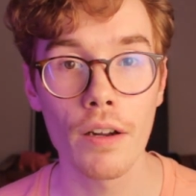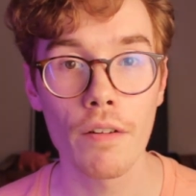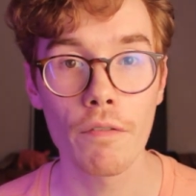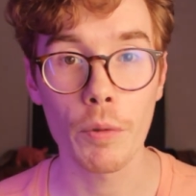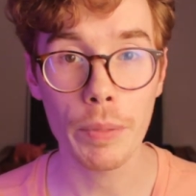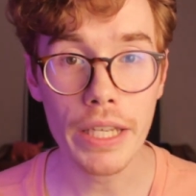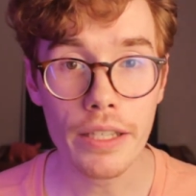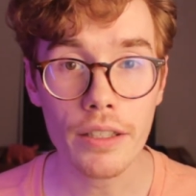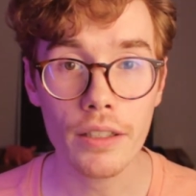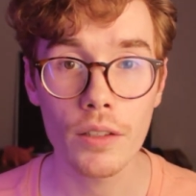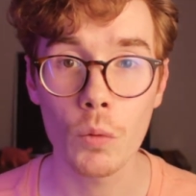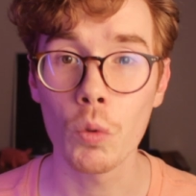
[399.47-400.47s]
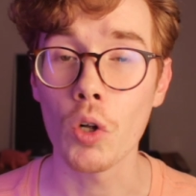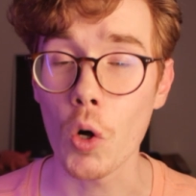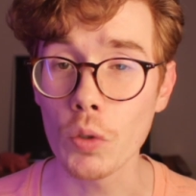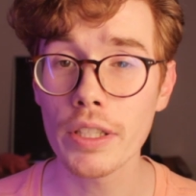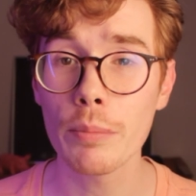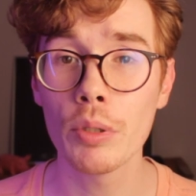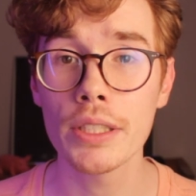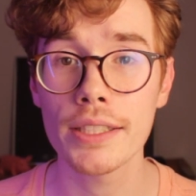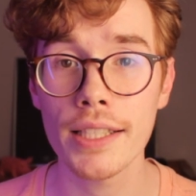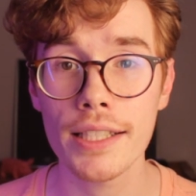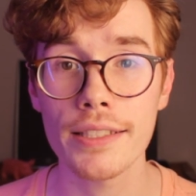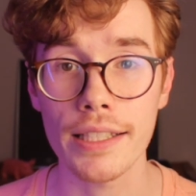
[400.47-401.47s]
For P, we'll only put
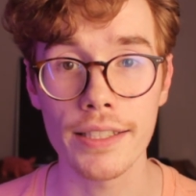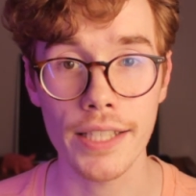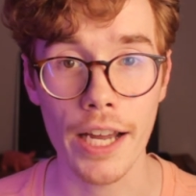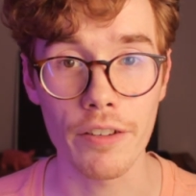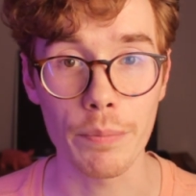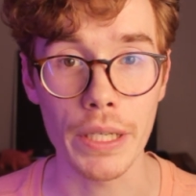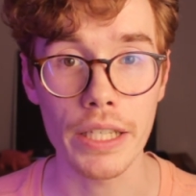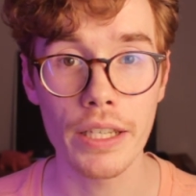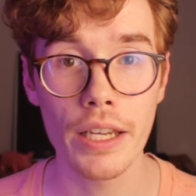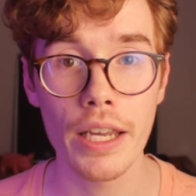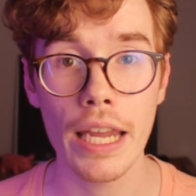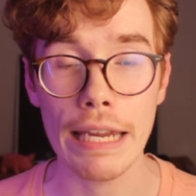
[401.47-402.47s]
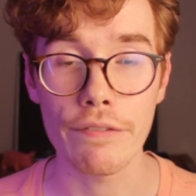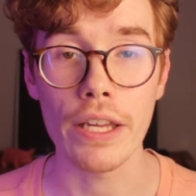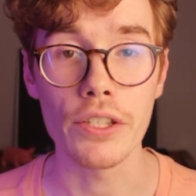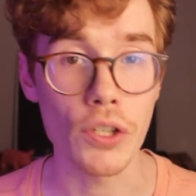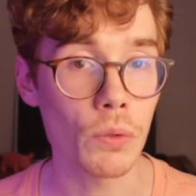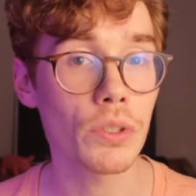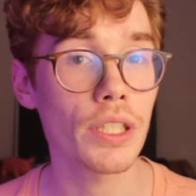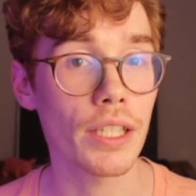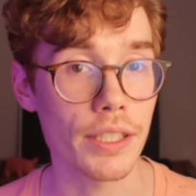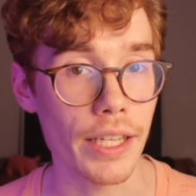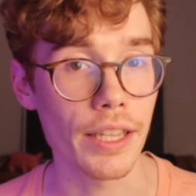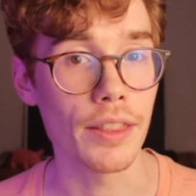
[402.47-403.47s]
sets inside of P if they don't
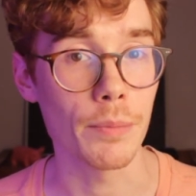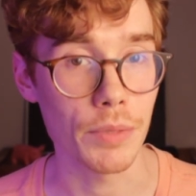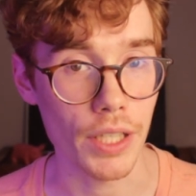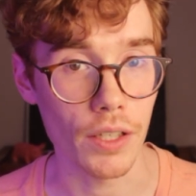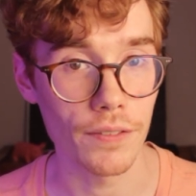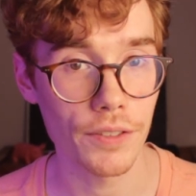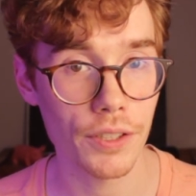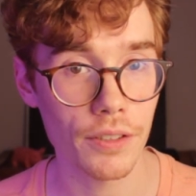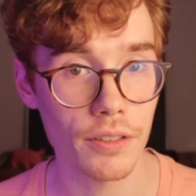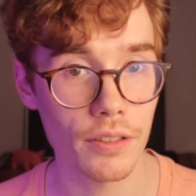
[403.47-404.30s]
contain themselves.